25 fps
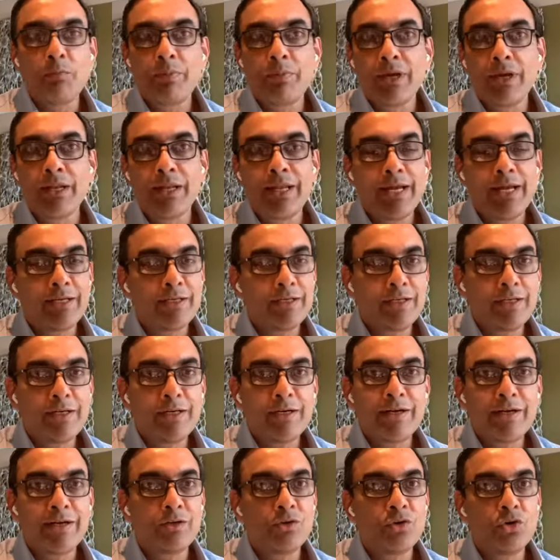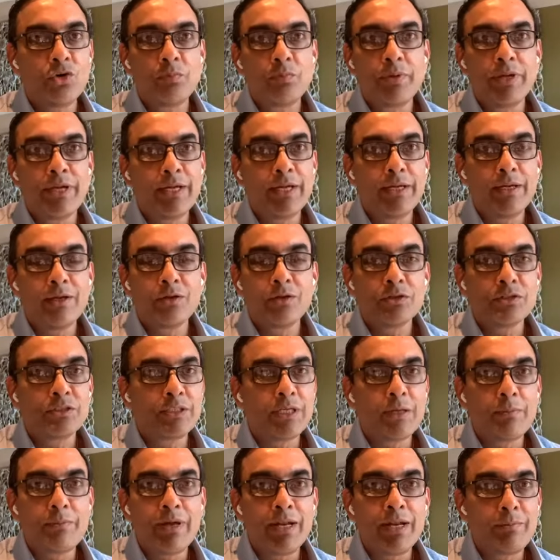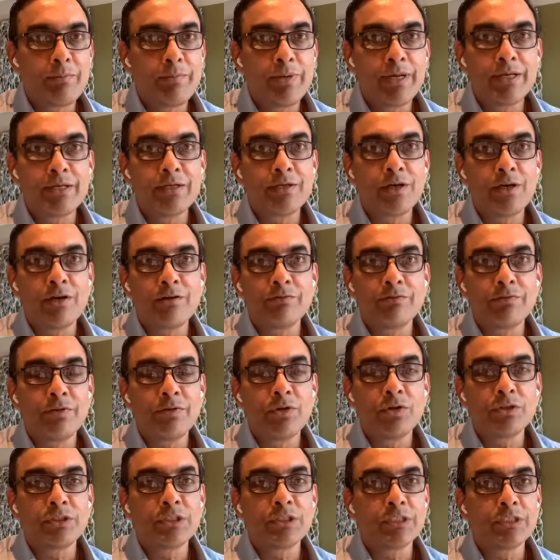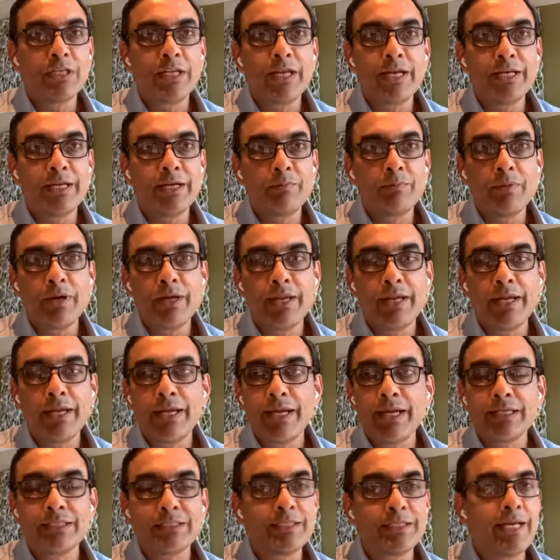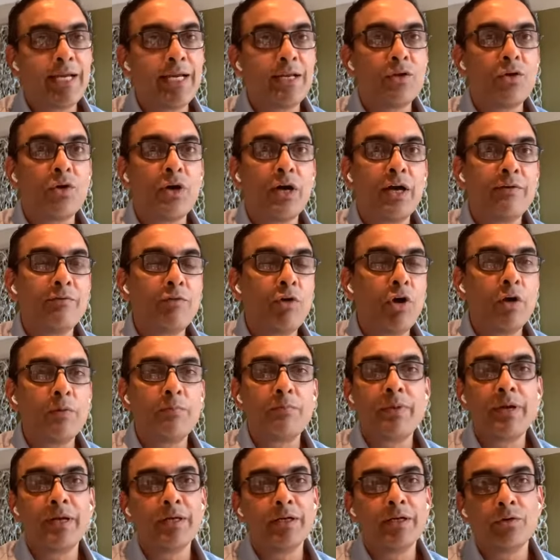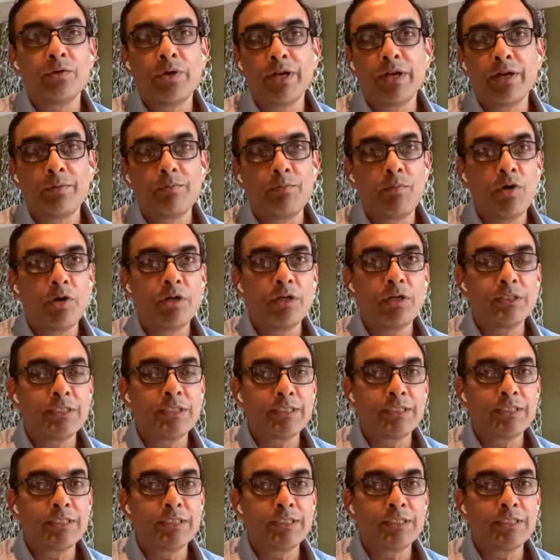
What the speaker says: pay later. It could be, some element of, just lending money and saying, look, I've got better credit models,